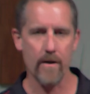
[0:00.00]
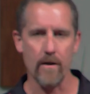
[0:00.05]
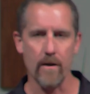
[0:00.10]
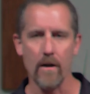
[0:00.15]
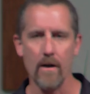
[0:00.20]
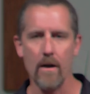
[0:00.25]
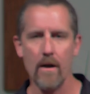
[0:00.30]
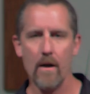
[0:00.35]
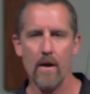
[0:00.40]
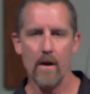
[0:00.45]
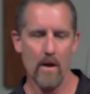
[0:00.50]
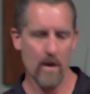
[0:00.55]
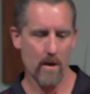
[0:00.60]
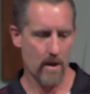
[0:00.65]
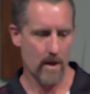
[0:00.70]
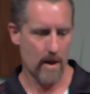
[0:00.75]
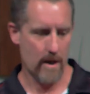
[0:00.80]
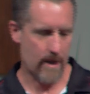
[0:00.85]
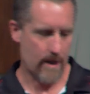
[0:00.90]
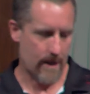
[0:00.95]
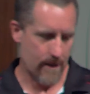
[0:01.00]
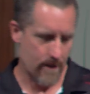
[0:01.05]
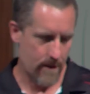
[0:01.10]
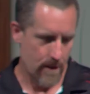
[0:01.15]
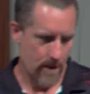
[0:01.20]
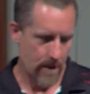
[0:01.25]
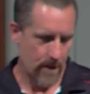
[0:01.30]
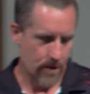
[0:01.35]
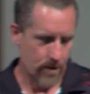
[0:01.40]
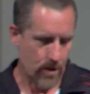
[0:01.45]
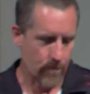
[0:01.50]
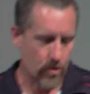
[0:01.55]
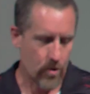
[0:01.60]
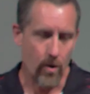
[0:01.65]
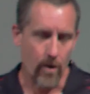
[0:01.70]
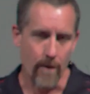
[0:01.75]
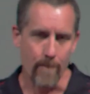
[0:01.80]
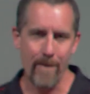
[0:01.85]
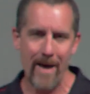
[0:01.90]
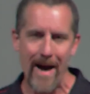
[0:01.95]
or some
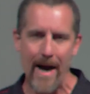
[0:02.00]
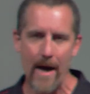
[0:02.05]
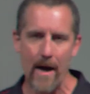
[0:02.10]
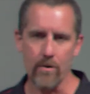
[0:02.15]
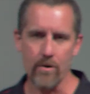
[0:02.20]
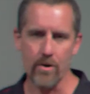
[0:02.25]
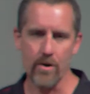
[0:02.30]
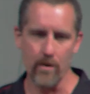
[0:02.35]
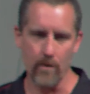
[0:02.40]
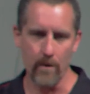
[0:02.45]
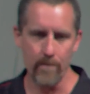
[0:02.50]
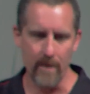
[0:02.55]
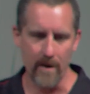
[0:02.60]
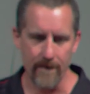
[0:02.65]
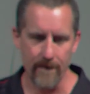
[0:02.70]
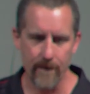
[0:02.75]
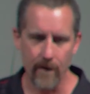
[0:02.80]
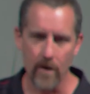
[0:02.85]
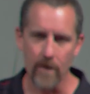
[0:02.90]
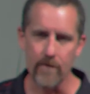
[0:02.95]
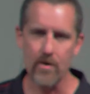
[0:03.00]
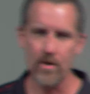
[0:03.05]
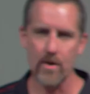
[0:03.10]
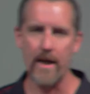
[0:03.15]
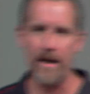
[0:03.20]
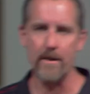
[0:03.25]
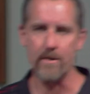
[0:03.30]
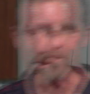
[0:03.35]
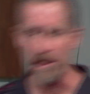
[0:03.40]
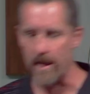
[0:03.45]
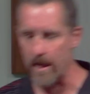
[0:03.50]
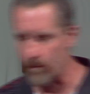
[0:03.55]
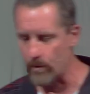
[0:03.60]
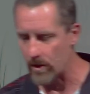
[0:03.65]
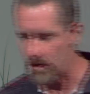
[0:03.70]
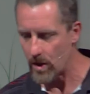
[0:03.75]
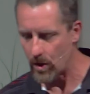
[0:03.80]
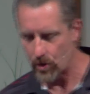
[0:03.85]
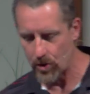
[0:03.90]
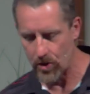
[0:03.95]
sort of pouch that would be full of seeds, and he would
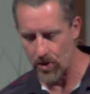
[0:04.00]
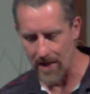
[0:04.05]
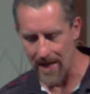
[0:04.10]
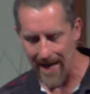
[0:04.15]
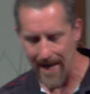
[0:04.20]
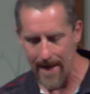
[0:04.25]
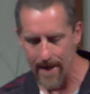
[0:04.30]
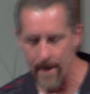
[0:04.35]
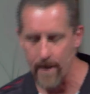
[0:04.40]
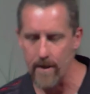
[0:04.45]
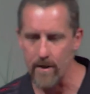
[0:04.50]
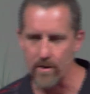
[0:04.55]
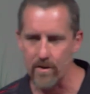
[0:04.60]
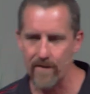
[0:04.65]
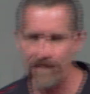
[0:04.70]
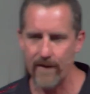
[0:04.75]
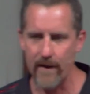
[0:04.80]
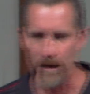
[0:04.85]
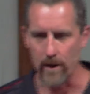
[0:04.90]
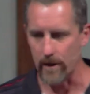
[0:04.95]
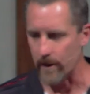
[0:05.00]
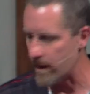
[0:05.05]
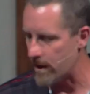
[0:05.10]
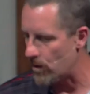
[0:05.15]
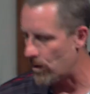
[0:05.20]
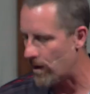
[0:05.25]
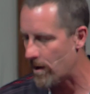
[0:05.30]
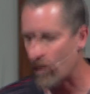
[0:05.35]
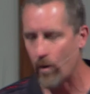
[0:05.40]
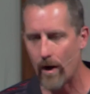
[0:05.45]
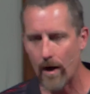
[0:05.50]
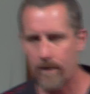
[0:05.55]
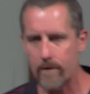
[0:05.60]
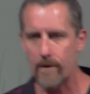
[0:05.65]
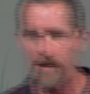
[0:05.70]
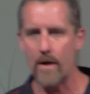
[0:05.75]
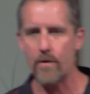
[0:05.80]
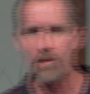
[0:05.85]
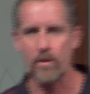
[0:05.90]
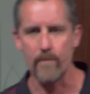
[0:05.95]
go stand in his field. He didn't want to walk
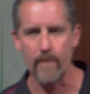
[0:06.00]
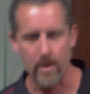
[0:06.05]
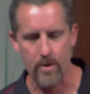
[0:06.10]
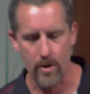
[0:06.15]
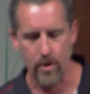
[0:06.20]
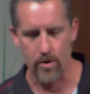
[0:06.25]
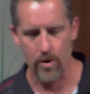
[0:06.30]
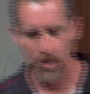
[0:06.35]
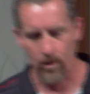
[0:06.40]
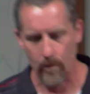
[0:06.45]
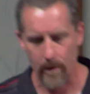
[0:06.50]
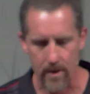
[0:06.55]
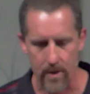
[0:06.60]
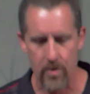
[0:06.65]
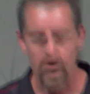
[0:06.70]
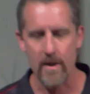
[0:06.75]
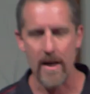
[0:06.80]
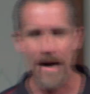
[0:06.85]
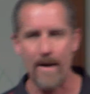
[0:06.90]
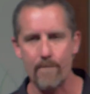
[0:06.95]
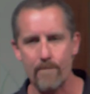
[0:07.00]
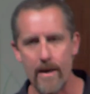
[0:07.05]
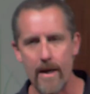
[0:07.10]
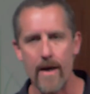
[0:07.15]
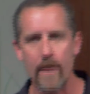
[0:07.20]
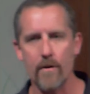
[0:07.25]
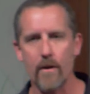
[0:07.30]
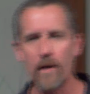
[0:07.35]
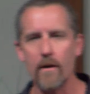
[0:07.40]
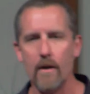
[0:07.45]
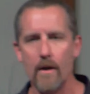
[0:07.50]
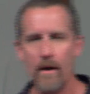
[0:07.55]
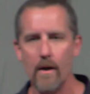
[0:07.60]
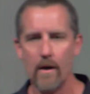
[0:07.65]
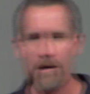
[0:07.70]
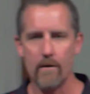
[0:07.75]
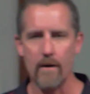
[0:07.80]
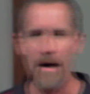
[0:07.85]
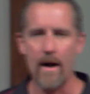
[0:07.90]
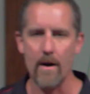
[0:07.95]
around too much because you don't want to stomp down the
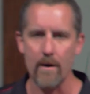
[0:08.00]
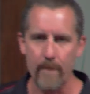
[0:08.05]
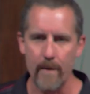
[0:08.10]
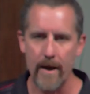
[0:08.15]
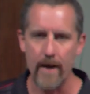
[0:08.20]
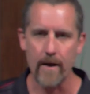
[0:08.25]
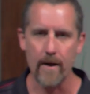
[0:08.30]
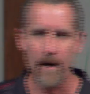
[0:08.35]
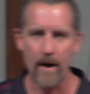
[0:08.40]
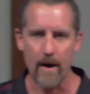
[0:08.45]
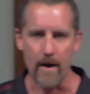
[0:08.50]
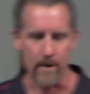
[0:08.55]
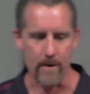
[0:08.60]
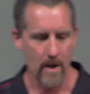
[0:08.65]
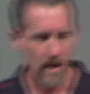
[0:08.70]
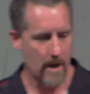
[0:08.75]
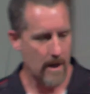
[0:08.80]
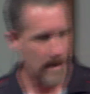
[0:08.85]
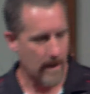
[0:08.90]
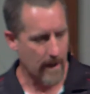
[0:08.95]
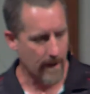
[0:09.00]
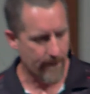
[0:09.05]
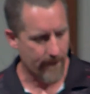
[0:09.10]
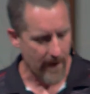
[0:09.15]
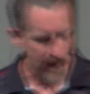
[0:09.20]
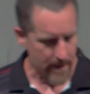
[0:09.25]
ground and make it hard. He'd find